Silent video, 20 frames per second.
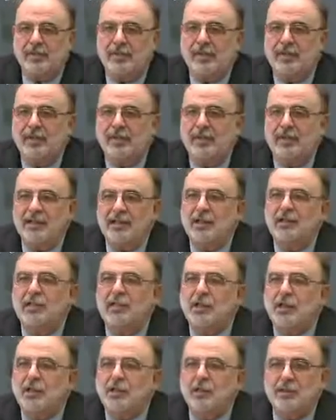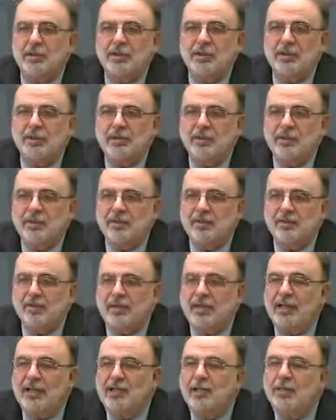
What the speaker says: an interlude, while